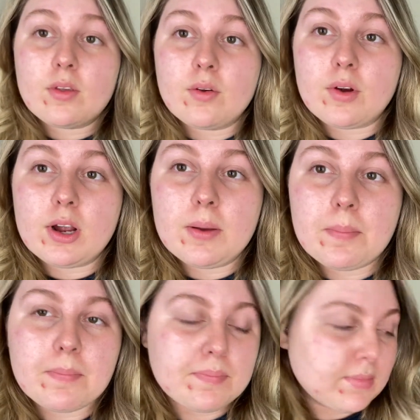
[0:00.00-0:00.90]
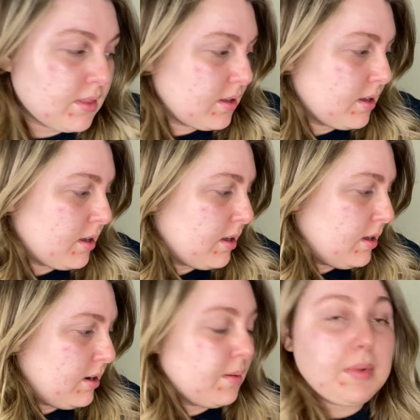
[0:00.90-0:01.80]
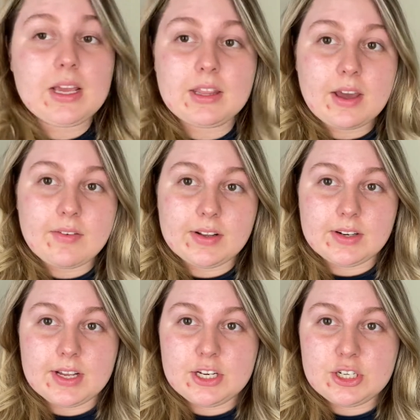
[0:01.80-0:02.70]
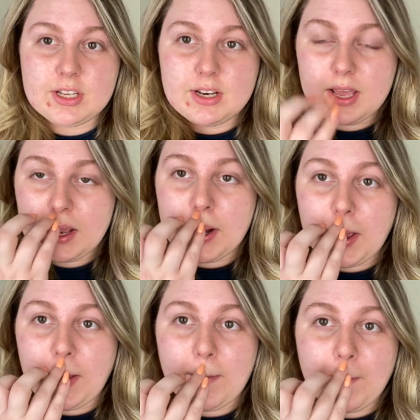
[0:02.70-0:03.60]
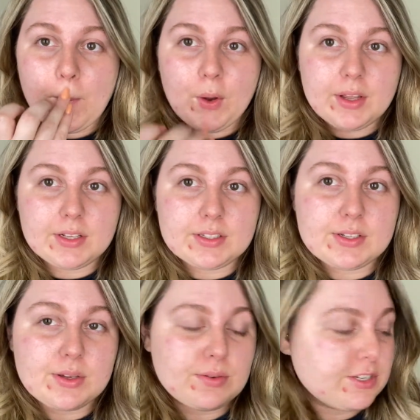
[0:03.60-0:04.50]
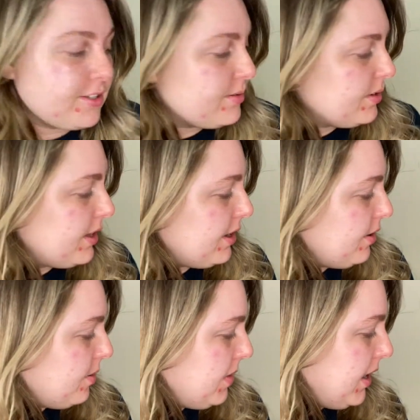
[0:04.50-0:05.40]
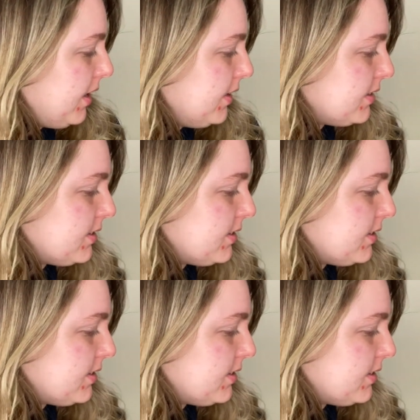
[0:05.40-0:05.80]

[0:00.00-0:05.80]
All right, I'm gonna get that foundation and I am going to just get it on my eyes.